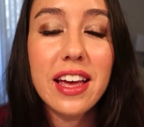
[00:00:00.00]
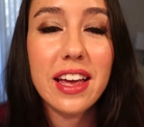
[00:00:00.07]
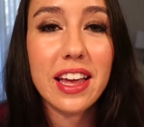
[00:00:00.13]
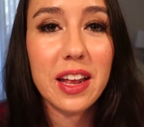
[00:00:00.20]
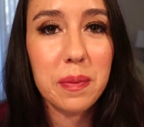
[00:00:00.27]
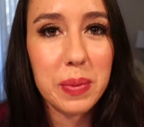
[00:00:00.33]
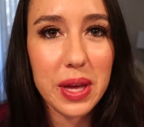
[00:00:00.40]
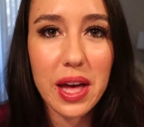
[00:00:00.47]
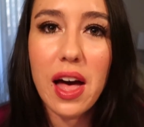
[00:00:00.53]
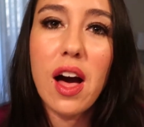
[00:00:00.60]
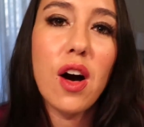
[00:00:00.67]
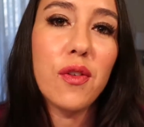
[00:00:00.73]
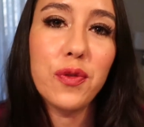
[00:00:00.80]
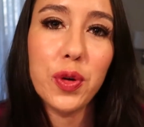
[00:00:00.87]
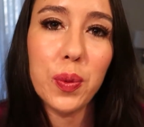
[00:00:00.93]
can be a
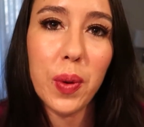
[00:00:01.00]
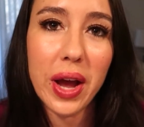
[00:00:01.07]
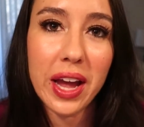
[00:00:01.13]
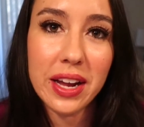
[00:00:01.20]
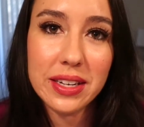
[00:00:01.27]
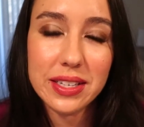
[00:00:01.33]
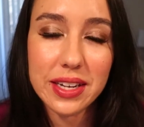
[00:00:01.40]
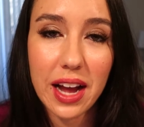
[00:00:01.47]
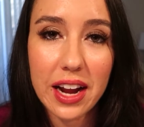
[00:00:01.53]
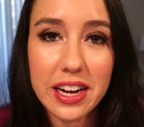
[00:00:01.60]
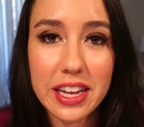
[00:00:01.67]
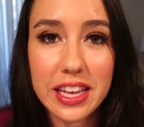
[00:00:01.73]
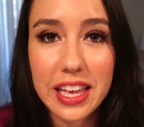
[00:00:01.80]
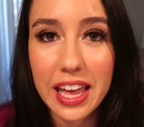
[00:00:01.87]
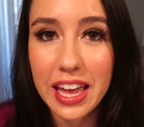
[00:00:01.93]
helpful way to kind
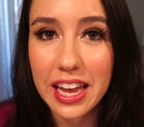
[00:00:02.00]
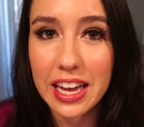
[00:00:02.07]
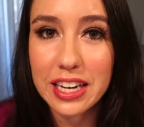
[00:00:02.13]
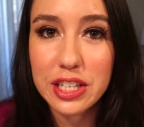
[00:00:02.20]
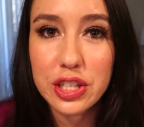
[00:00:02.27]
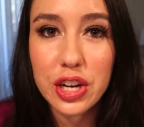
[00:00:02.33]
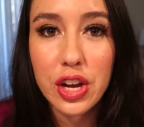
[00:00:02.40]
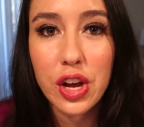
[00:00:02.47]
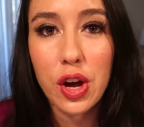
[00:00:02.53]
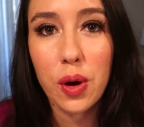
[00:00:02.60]
of gauge